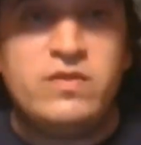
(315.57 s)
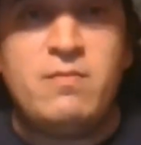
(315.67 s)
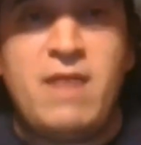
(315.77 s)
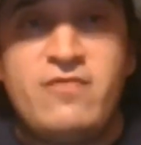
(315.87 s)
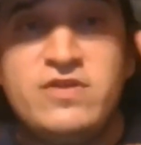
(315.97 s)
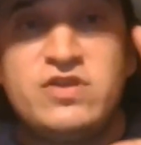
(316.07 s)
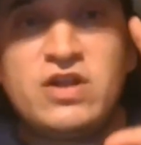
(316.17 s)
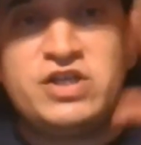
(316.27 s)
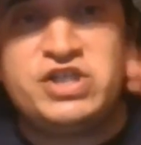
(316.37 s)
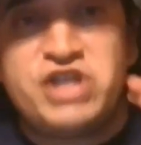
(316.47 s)
mouth is
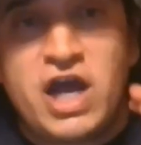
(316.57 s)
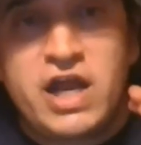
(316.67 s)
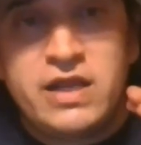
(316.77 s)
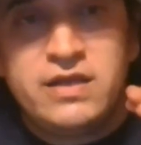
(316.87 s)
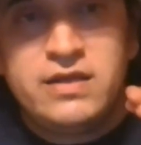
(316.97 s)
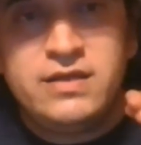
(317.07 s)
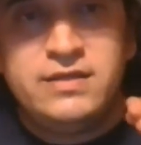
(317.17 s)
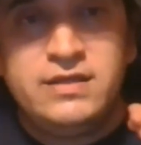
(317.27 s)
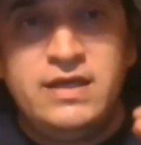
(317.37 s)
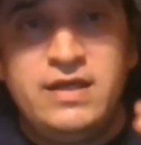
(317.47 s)
shut,
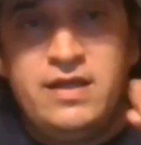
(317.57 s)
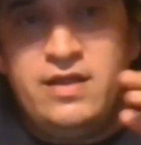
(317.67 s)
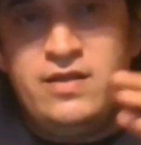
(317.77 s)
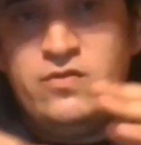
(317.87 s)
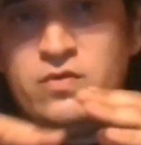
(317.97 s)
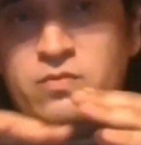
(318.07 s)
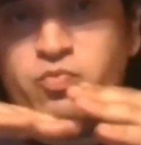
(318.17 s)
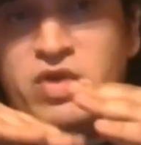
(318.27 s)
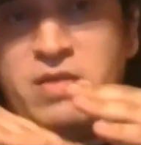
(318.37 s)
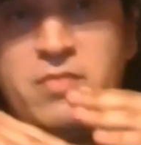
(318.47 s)
the
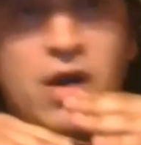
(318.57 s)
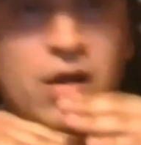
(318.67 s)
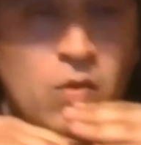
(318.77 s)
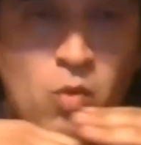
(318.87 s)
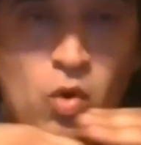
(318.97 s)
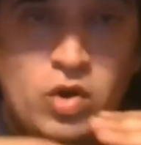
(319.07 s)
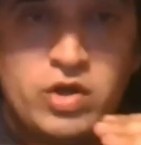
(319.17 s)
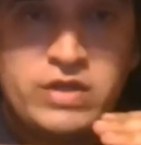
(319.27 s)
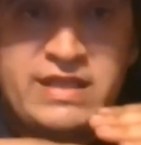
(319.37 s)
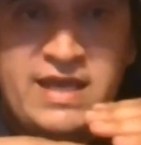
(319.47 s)

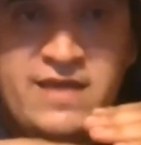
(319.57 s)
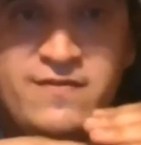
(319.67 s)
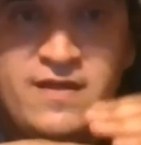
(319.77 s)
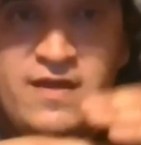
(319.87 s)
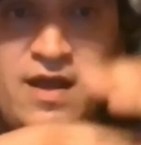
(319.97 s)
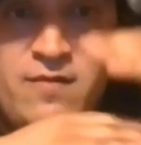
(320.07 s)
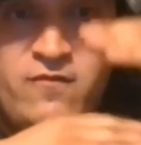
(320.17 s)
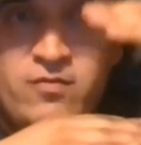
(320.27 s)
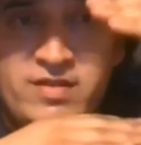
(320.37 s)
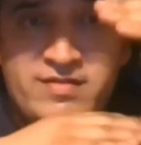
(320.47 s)
premolar teeth
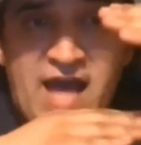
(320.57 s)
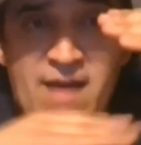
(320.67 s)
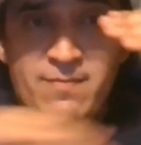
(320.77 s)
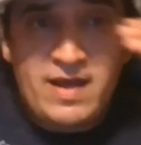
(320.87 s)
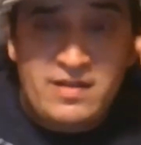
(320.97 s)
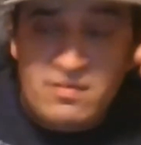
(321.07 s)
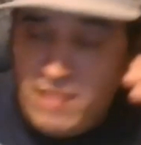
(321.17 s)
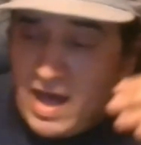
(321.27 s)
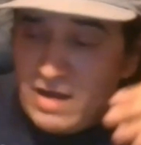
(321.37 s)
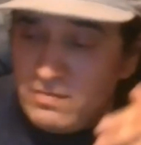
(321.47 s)
from the top and the
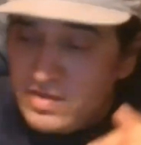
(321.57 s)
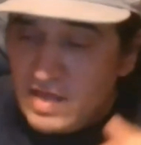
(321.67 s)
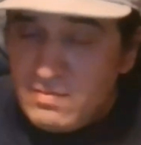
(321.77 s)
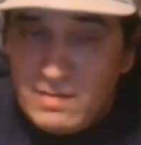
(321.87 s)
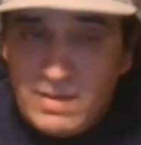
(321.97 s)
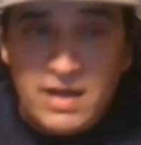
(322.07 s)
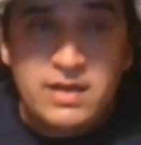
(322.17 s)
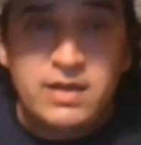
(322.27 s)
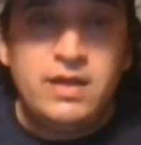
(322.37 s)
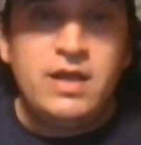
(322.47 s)
bottom, say mama,
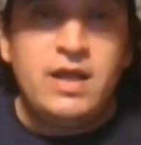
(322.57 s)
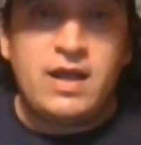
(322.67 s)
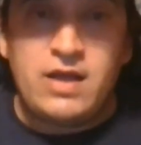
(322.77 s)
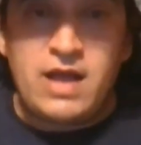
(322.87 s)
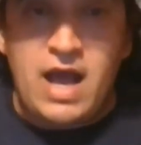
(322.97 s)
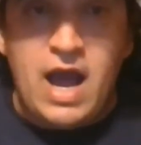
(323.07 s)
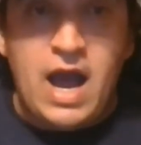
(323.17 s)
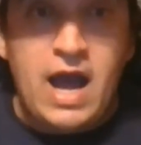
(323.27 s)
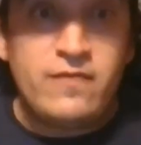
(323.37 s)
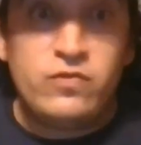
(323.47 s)

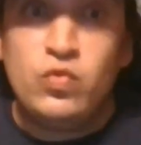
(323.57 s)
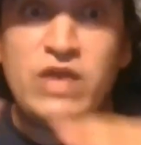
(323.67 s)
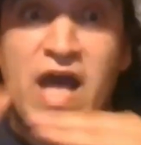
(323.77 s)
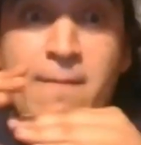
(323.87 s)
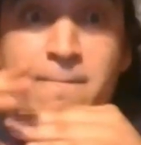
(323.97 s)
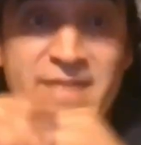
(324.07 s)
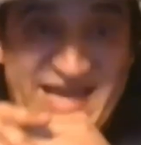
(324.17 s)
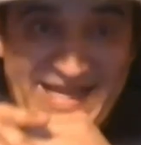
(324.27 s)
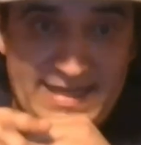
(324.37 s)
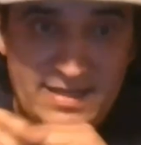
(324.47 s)
do not
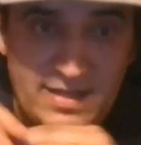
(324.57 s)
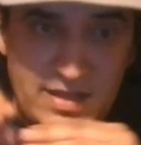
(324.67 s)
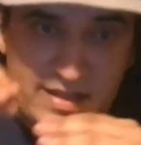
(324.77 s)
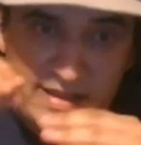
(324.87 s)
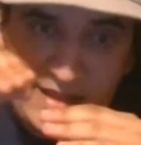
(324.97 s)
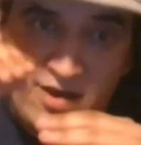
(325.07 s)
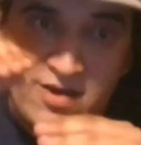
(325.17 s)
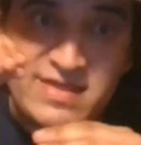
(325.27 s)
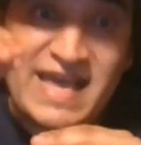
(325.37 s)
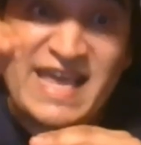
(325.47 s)
meet. There
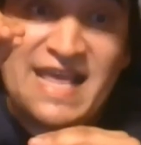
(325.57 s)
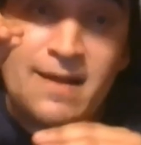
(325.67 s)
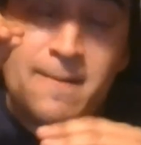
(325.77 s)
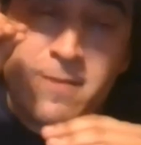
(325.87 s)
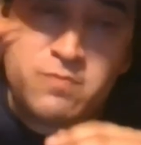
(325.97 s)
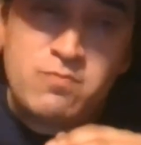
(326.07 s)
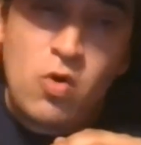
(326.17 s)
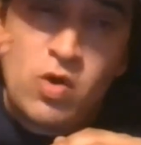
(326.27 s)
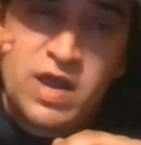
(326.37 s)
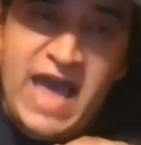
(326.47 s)
is a
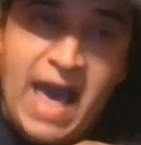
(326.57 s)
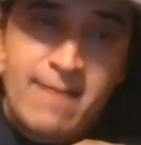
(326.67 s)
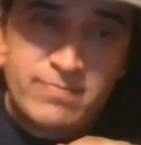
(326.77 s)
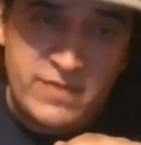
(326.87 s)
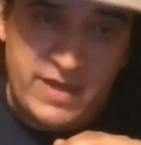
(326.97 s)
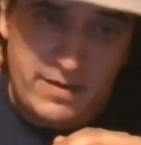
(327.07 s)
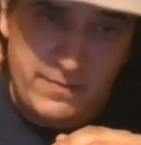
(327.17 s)
small gap there.